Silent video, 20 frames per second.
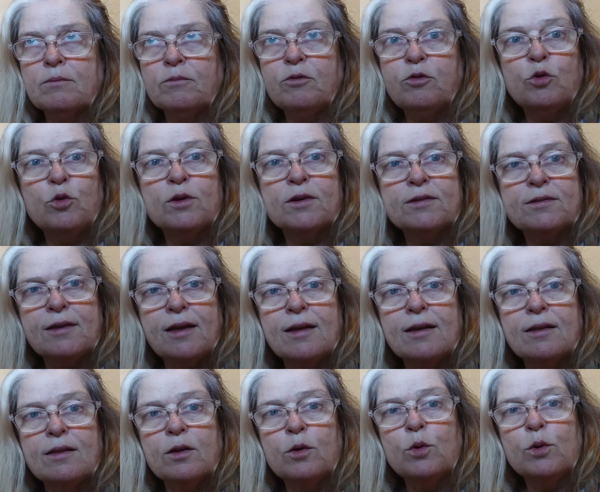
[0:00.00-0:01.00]
for
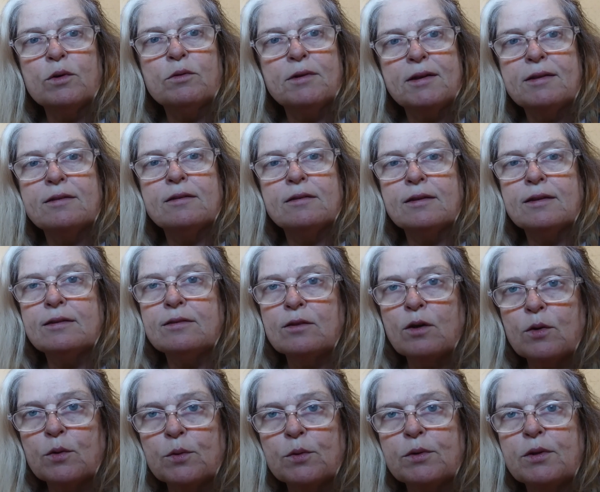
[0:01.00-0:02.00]
sale or recently
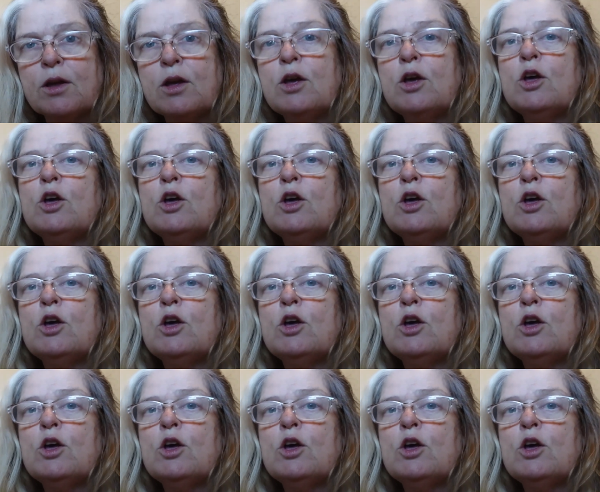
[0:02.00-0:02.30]
sold.